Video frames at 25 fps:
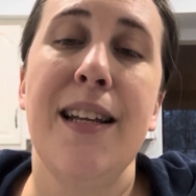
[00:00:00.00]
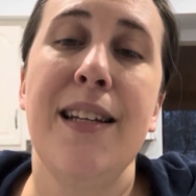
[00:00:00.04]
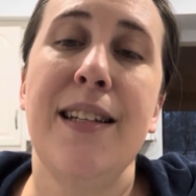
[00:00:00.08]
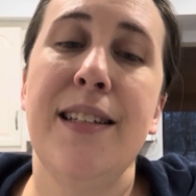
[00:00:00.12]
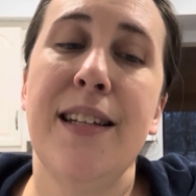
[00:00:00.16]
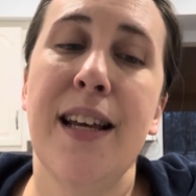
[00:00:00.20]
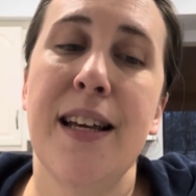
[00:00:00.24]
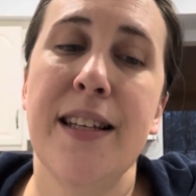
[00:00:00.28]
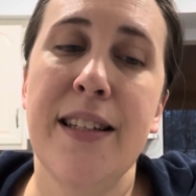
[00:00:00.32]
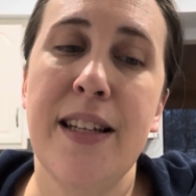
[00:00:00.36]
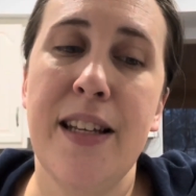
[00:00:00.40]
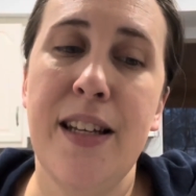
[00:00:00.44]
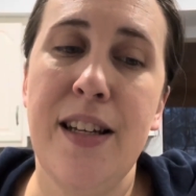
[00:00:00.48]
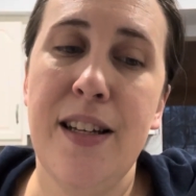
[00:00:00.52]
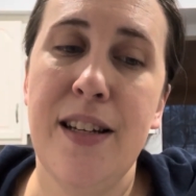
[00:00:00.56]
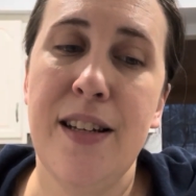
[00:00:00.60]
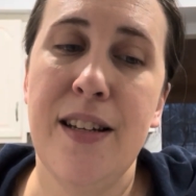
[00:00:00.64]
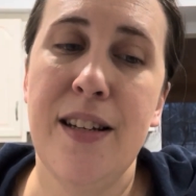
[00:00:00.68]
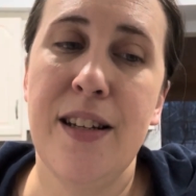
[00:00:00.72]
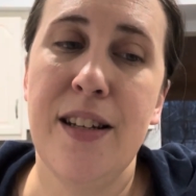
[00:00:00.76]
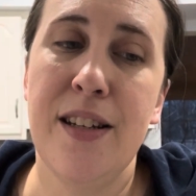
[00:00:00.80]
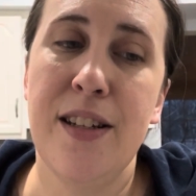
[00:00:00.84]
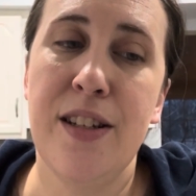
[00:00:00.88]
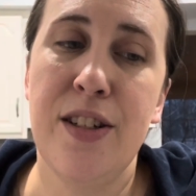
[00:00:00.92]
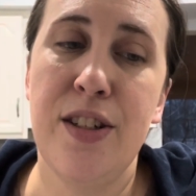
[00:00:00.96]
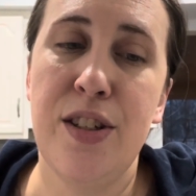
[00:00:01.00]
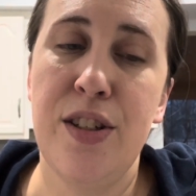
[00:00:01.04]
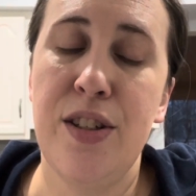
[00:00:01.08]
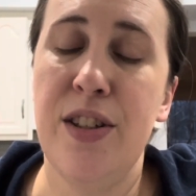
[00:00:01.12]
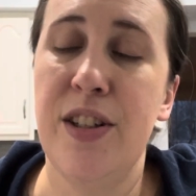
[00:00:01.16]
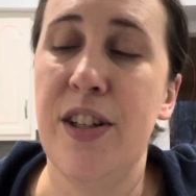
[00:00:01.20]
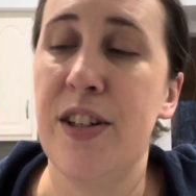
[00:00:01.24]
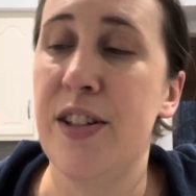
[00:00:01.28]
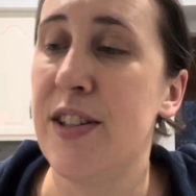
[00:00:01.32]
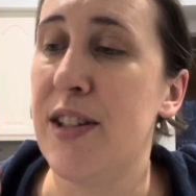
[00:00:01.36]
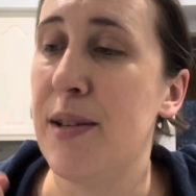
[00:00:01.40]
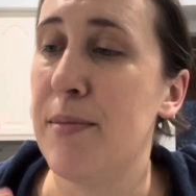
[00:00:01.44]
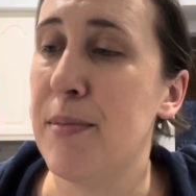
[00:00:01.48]

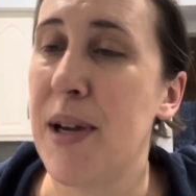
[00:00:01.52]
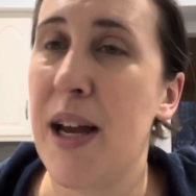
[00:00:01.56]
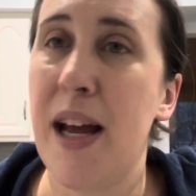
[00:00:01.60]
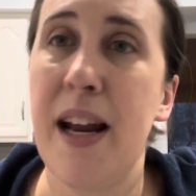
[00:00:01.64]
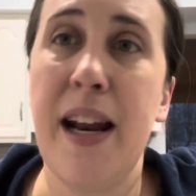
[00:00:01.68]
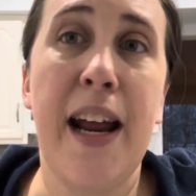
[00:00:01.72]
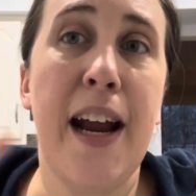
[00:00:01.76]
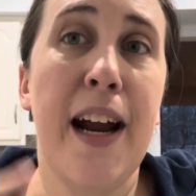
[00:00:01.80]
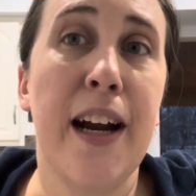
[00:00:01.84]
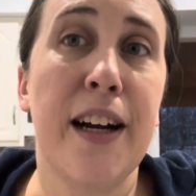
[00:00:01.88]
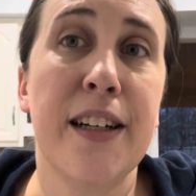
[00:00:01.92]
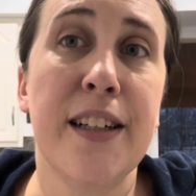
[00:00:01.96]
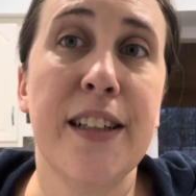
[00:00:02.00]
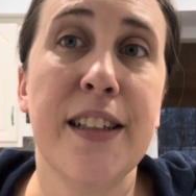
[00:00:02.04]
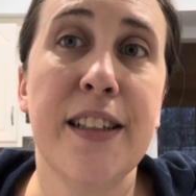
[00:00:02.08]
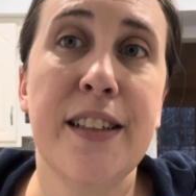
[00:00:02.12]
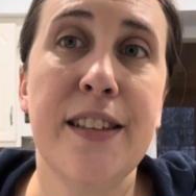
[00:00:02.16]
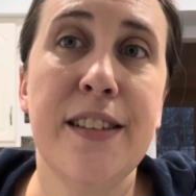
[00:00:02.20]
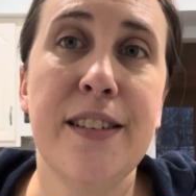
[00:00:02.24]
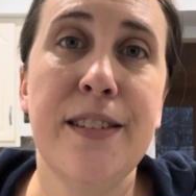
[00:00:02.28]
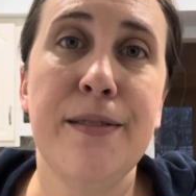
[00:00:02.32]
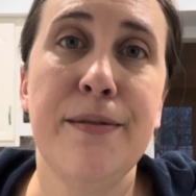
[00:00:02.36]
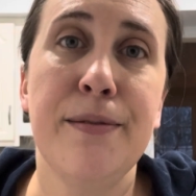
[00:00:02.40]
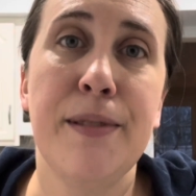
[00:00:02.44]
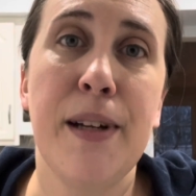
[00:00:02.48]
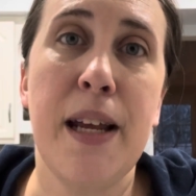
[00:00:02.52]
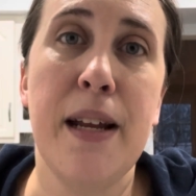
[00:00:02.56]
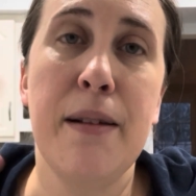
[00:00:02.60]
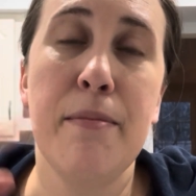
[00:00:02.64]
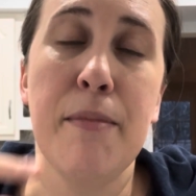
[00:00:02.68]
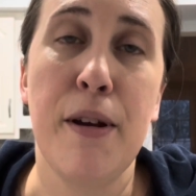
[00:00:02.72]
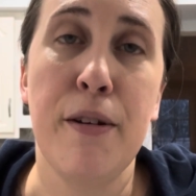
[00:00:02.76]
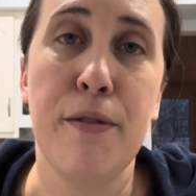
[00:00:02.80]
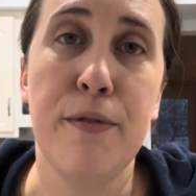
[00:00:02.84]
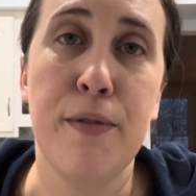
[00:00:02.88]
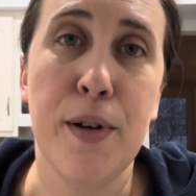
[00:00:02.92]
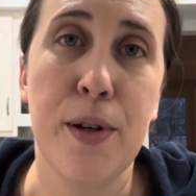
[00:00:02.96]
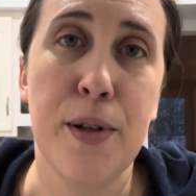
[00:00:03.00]
there's some kind of error in
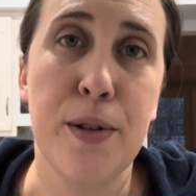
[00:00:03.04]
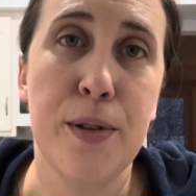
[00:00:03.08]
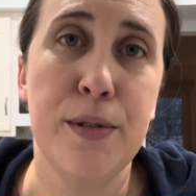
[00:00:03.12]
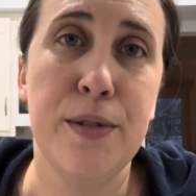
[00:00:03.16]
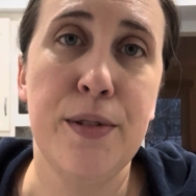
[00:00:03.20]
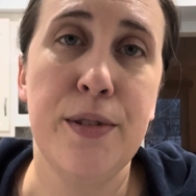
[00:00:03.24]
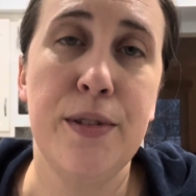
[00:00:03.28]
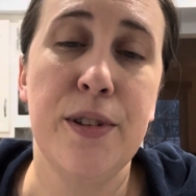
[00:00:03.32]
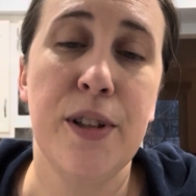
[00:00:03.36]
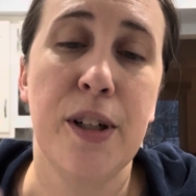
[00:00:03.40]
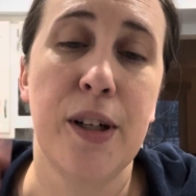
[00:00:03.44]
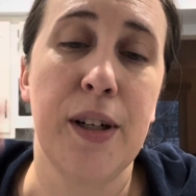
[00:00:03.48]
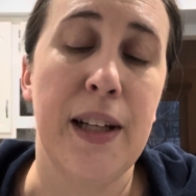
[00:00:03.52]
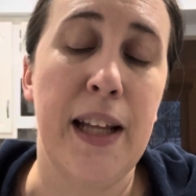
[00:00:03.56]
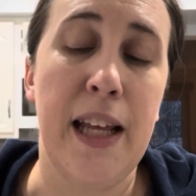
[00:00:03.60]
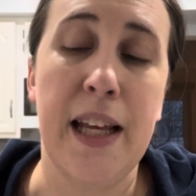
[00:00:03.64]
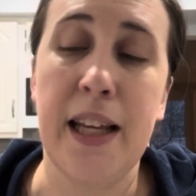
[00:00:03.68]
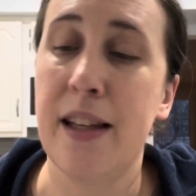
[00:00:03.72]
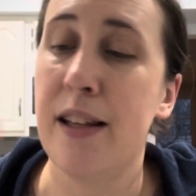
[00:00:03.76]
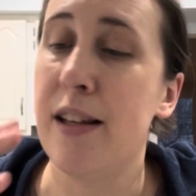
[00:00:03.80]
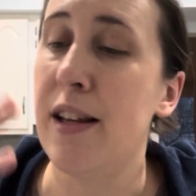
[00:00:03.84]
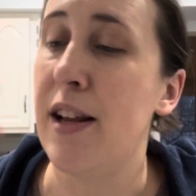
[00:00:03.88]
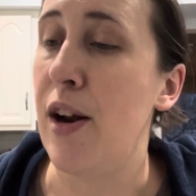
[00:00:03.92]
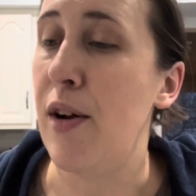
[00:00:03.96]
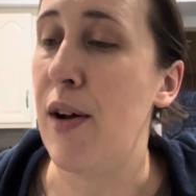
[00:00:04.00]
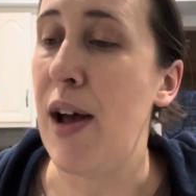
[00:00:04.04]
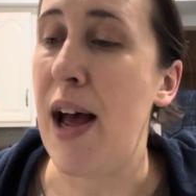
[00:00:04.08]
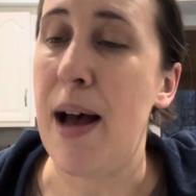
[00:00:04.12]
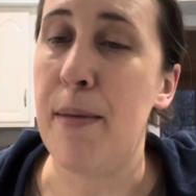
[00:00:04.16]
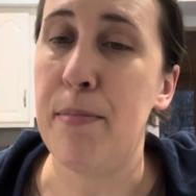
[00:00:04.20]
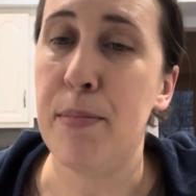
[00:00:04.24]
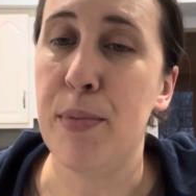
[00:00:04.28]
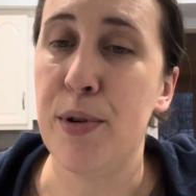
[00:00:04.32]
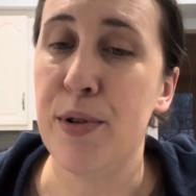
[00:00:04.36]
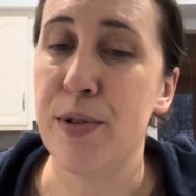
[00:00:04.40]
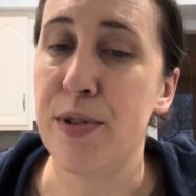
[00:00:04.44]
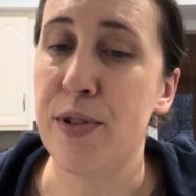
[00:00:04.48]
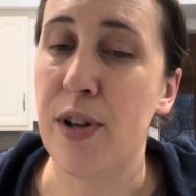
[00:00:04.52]
my phone, or like,
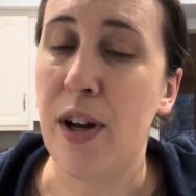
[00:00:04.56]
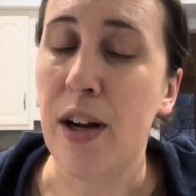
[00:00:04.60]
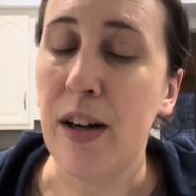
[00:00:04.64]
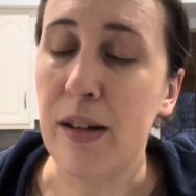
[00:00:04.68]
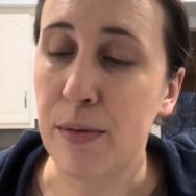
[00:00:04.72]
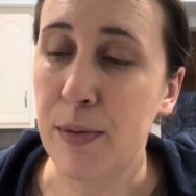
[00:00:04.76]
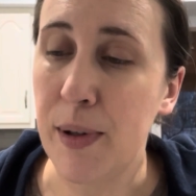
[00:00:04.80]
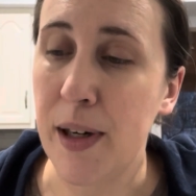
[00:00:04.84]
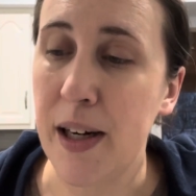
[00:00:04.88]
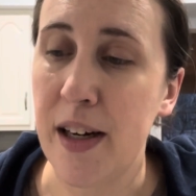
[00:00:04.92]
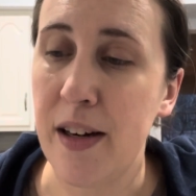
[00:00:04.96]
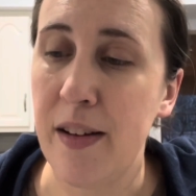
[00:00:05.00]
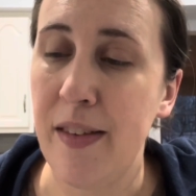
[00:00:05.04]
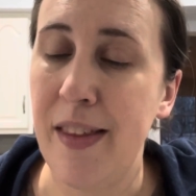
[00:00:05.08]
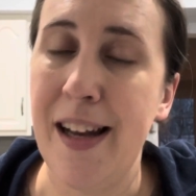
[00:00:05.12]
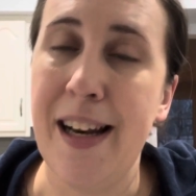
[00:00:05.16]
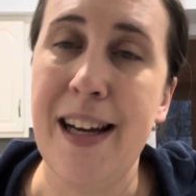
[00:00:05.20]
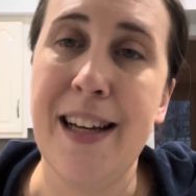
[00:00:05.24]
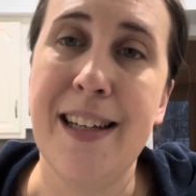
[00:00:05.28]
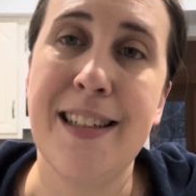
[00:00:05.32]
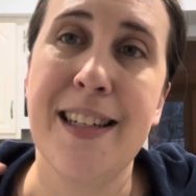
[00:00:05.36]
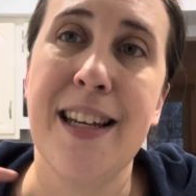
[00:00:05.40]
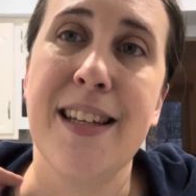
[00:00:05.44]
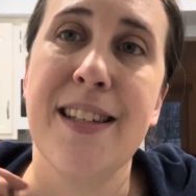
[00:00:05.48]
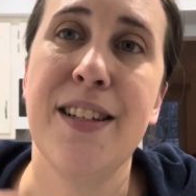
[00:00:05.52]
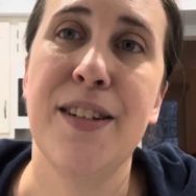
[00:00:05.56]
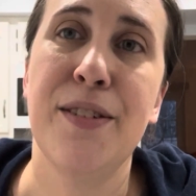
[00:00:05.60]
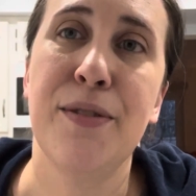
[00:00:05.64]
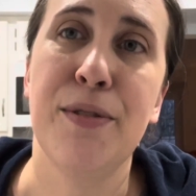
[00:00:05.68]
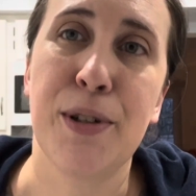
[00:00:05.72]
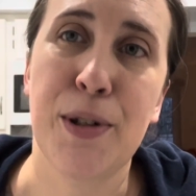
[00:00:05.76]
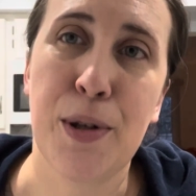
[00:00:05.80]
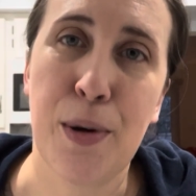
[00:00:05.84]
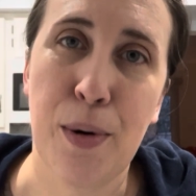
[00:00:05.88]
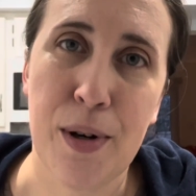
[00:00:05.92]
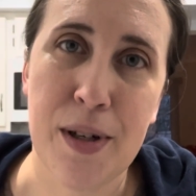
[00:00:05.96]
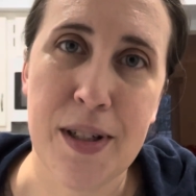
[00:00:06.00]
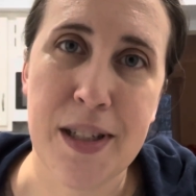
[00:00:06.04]
Apple software, that it doesn't
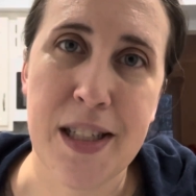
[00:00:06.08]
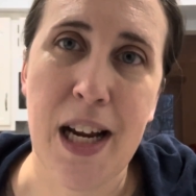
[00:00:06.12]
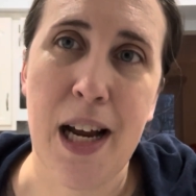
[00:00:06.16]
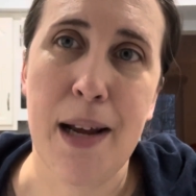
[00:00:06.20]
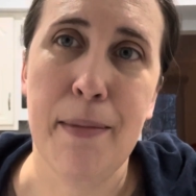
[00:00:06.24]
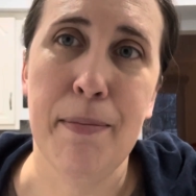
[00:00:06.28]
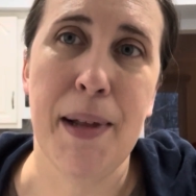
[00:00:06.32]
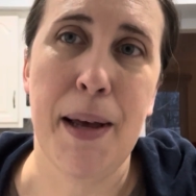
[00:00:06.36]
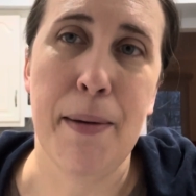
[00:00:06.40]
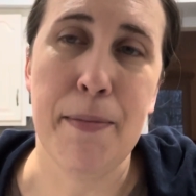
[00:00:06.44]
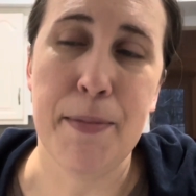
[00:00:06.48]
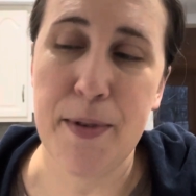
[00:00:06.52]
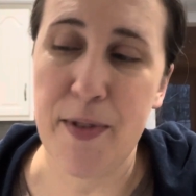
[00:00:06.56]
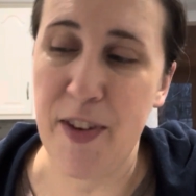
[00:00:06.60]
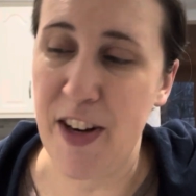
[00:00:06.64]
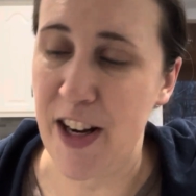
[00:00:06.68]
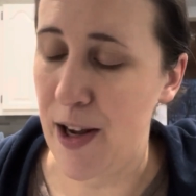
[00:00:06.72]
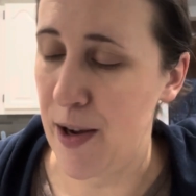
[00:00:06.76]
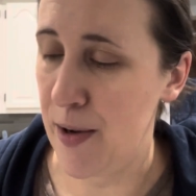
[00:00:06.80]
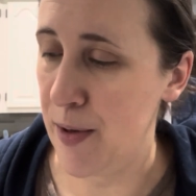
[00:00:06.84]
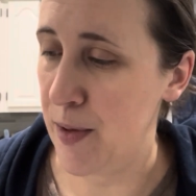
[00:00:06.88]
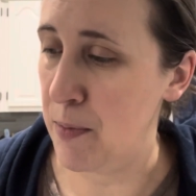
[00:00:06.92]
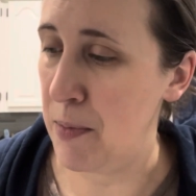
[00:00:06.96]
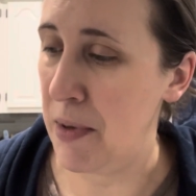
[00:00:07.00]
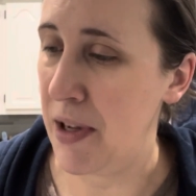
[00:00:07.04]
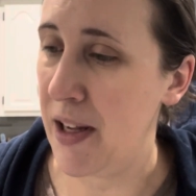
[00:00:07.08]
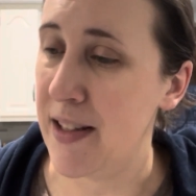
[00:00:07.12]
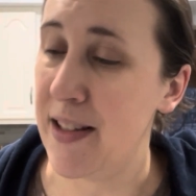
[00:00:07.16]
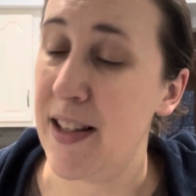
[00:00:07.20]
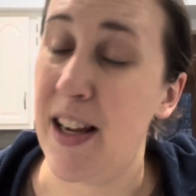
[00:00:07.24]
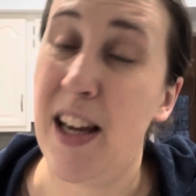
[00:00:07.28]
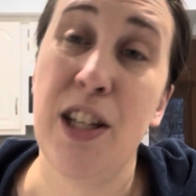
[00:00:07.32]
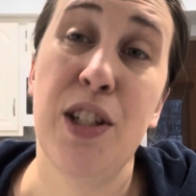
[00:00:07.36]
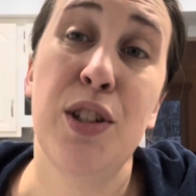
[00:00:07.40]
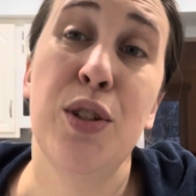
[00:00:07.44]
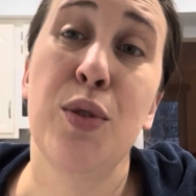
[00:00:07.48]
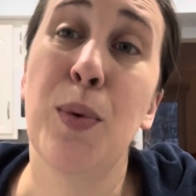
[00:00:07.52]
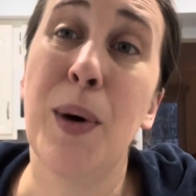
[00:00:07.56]
record time-lapse videos, because
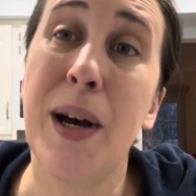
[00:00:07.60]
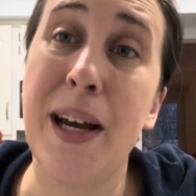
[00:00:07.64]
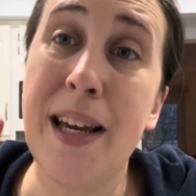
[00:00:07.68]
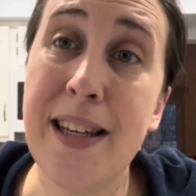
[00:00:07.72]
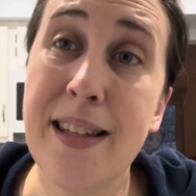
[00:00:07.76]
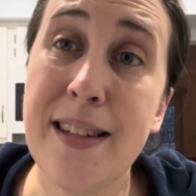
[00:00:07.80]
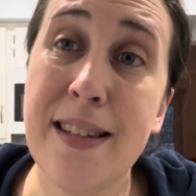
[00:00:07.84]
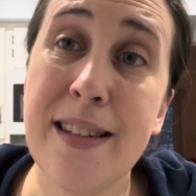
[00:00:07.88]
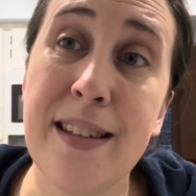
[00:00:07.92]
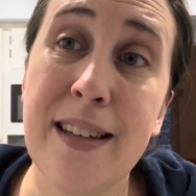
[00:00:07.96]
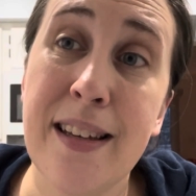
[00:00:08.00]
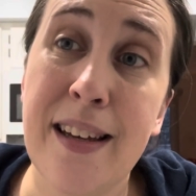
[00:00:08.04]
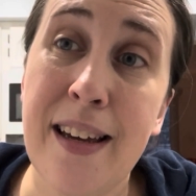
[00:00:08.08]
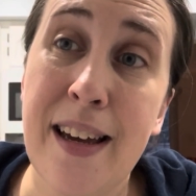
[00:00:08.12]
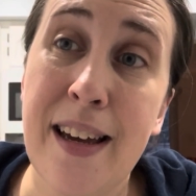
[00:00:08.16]
I twice